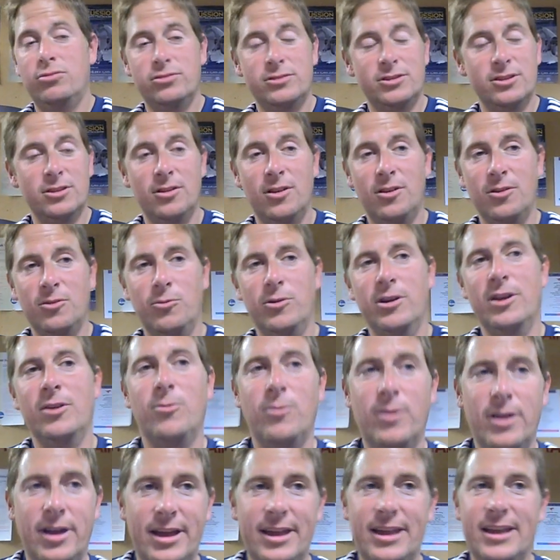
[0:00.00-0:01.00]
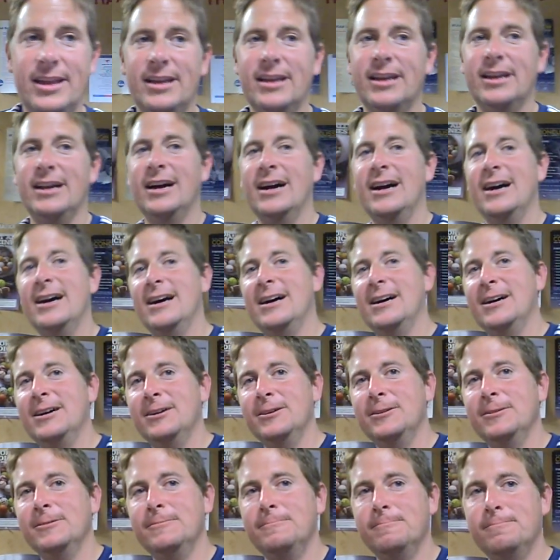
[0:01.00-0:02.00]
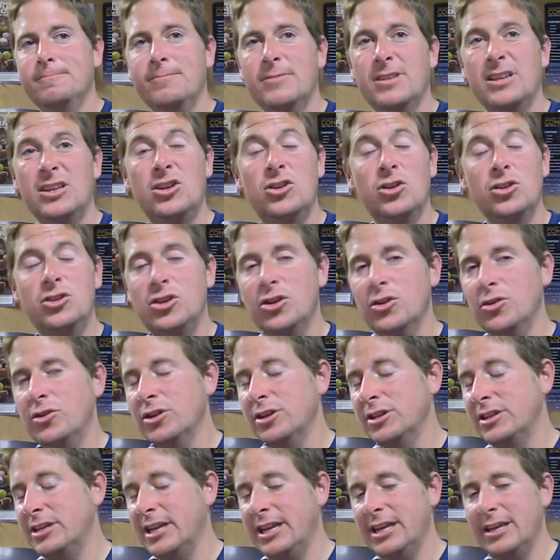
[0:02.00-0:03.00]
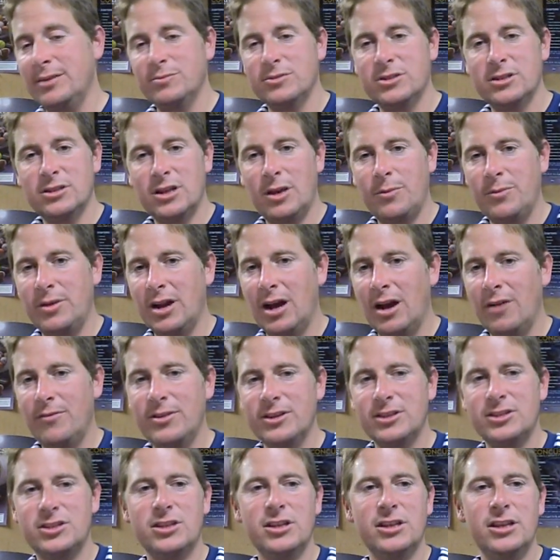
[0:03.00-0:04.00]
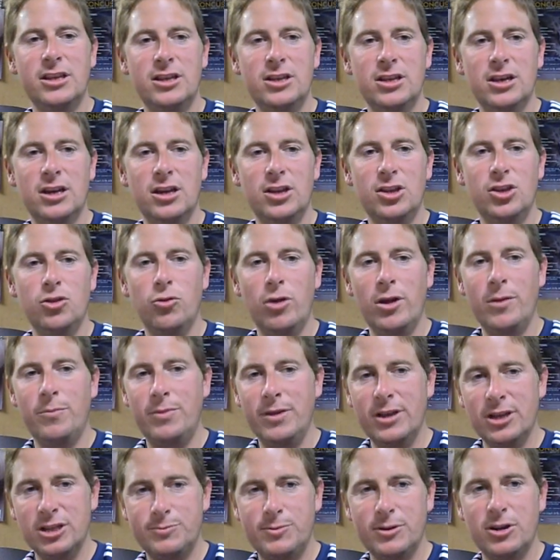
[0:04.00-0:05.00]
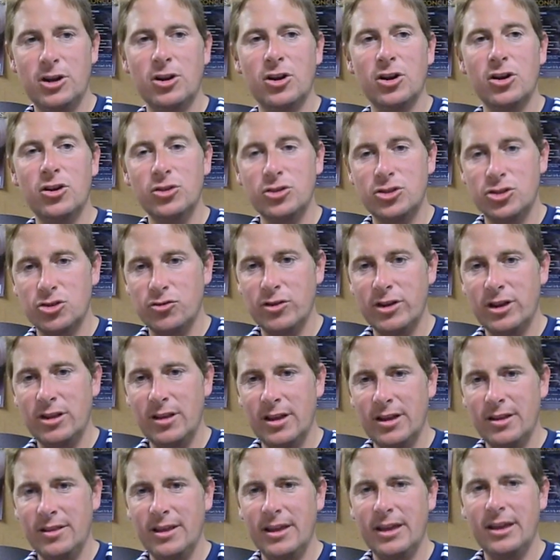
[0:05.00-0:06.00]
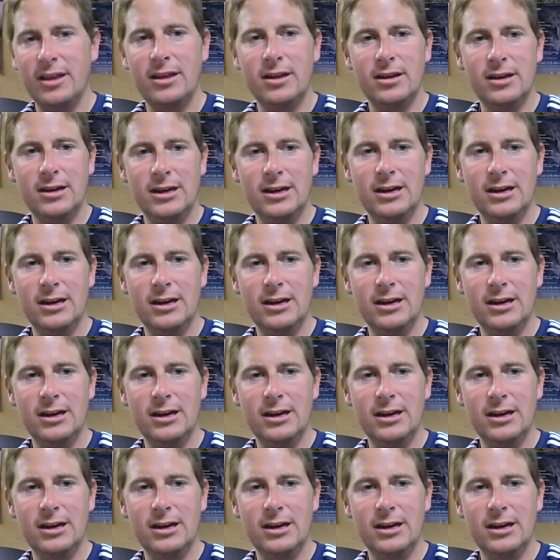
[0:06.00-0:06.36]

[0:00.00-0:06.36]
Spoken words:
It's a long way away. two good teams. I mean, obviously, UAB has been on a good streak lately.